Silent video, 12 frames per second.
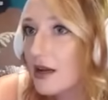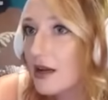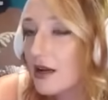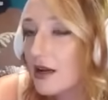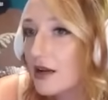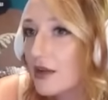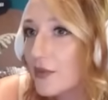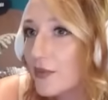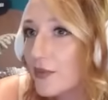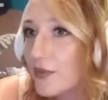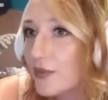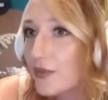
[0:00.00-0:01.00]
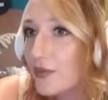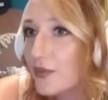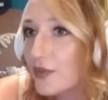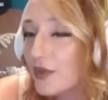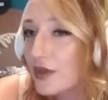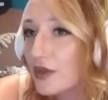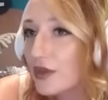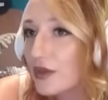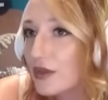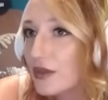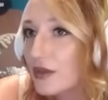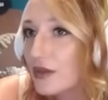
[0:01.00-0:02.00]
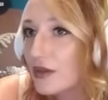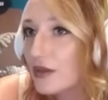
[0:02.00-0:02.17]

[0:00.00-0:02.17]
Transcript: (not speaking)